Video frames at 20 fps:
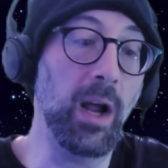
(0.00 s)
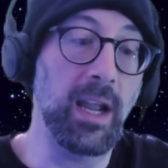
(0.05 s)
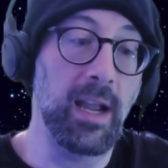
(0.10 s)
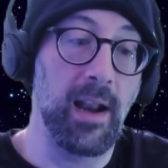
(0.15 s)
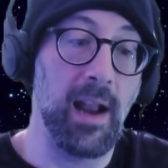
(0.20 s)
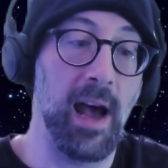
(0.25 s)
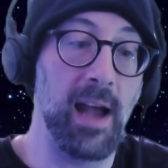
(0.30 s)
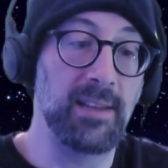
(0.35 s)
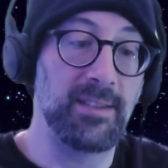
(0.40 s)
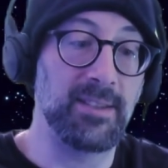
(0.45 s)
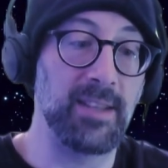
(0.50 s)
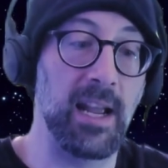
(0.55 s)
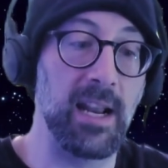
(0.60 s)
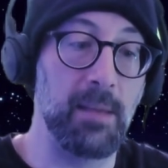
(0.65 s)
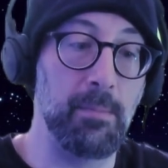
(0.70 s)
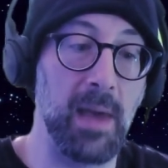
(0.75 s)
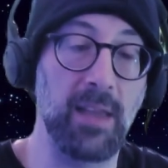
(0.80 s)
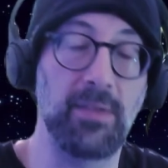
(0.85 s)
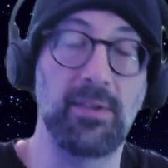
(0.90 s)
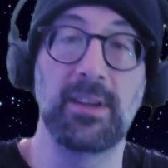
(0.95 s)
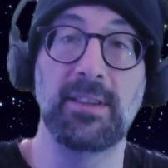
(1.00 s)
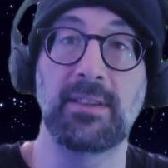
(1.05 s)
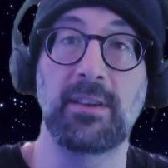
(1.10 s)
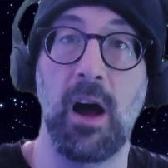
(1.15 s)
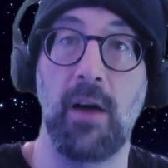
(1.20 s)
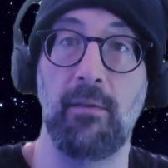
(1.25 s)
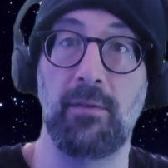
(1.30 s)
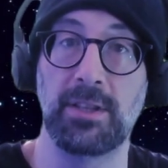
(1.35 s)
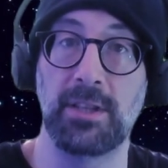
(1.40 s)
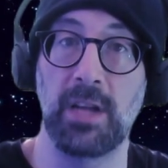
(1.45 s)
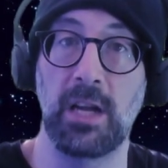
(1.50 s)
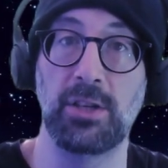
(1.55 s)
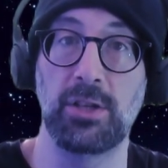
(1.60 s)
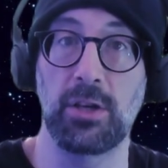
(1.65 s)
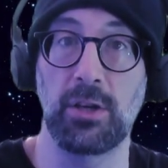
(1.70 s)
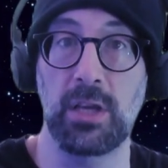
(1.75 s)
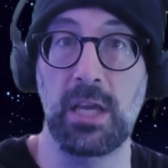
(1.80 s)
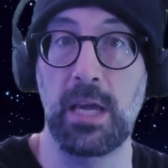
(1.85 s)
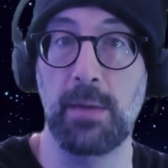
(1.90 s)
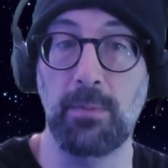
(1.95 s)
can I say to make this conversation
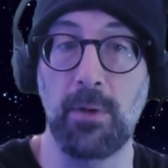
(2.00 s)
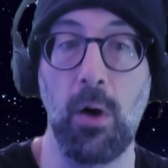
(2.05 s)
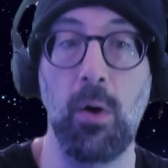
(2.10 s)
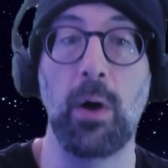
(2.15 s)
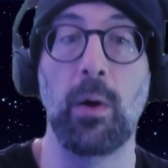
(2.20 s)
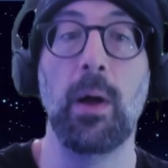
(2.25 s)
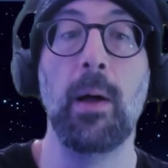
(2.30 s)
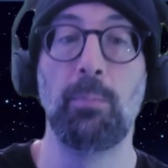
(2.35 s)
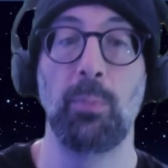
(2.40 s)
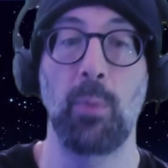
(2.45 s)
keep going?